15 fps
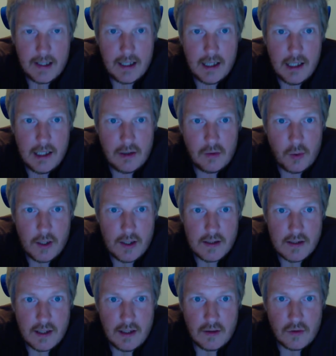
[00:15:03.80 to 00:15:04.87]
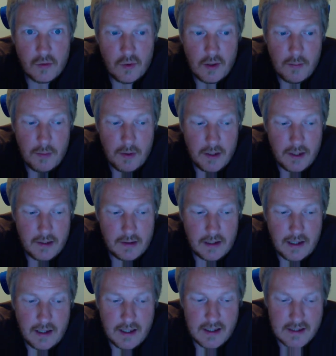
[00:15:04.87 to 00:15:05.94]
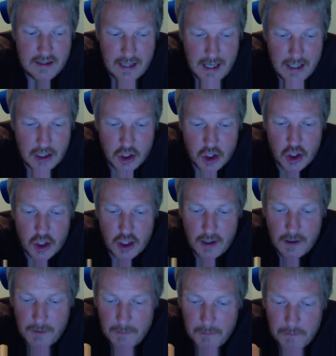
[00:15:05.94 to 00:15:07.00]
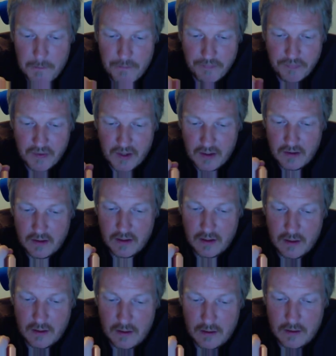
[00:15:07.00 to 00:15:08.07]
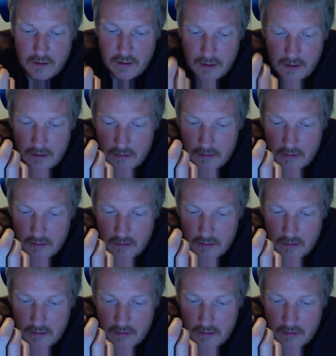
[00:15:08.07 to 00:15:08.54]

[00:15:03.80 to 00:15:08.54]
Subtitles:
gateways into RippleNet, and as such, I